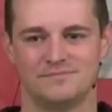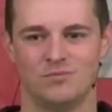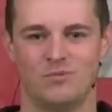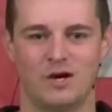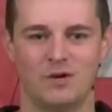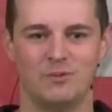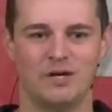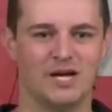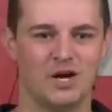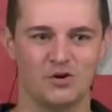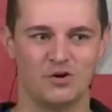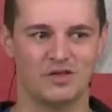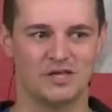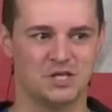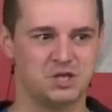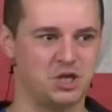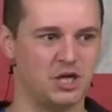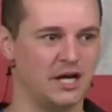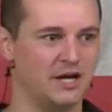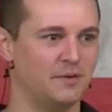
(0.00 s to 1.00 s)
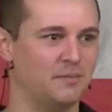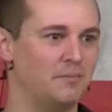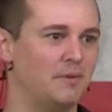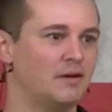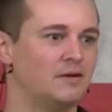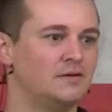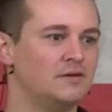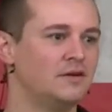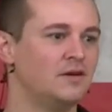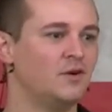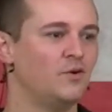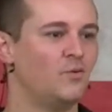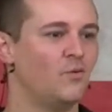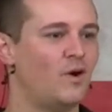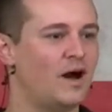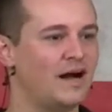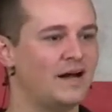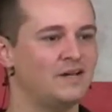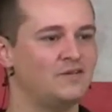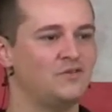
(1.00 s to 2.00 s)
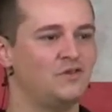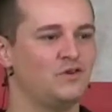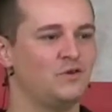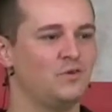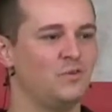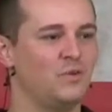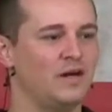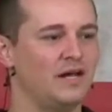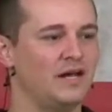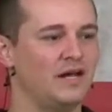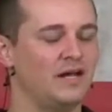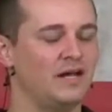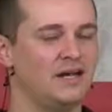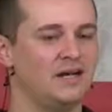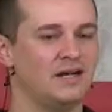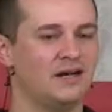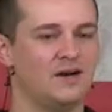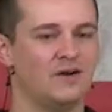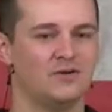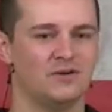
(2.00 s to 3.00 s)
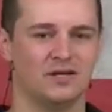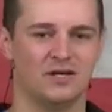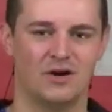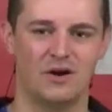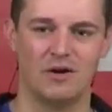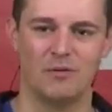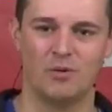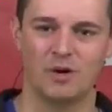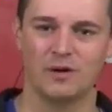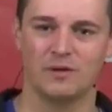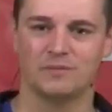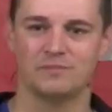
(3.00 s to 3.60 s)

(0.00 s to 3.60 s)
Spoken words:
Why do we go to the gym? Why do we go, I want